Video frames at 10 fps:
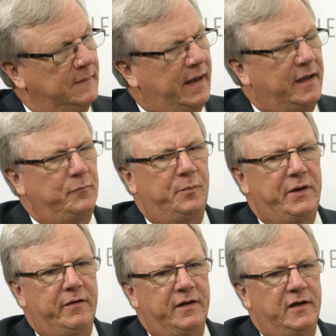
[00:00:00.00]
Yeah, and
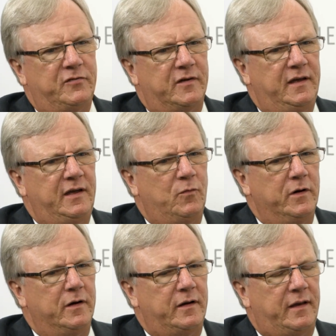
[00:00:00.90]
preparing is a key
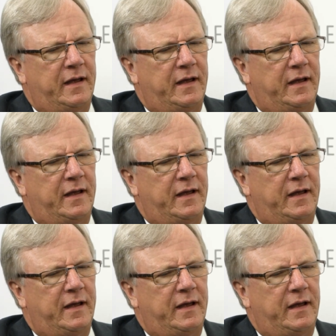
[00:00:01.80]
word.